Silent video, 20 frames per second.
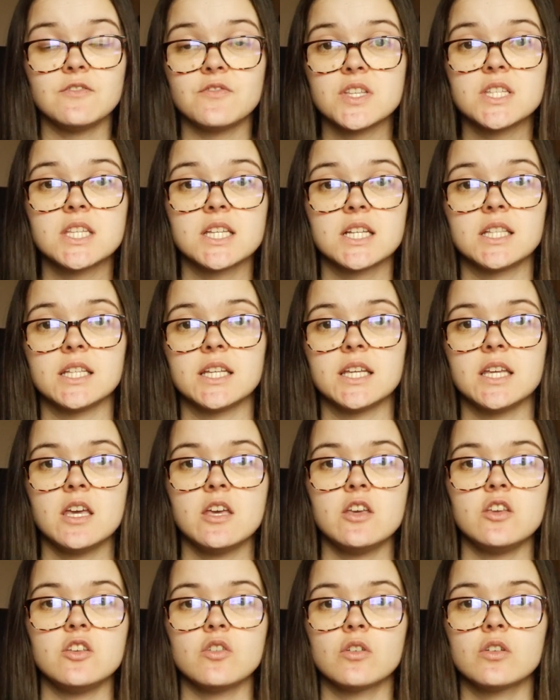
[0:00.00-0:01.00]
physically,
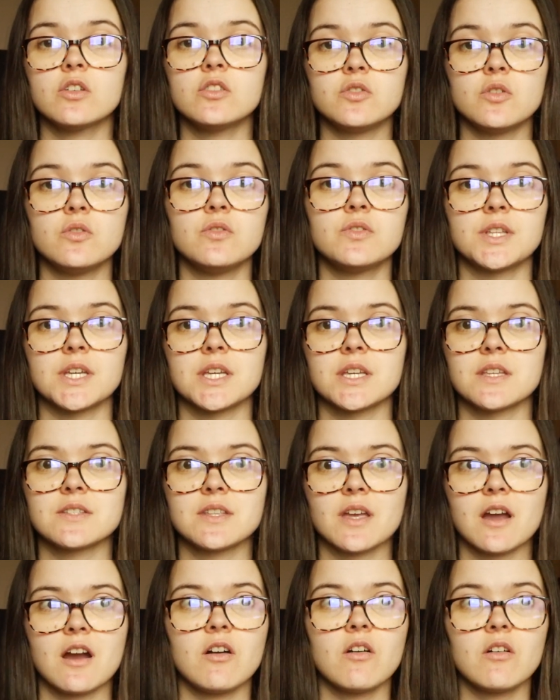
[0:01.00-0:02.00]
you got to do things
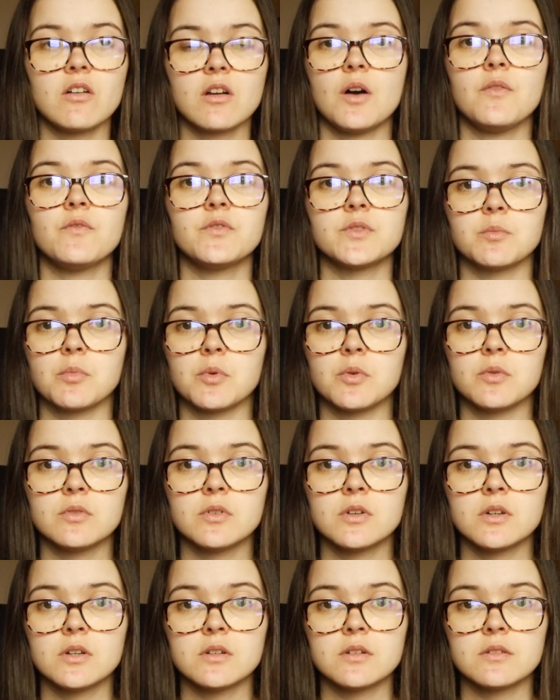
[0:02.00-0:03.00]
that are uncomfortable,
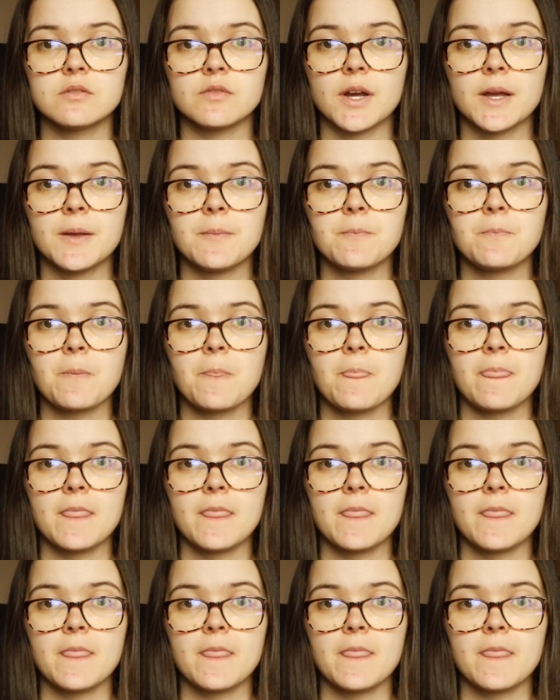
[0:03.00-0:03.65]
right?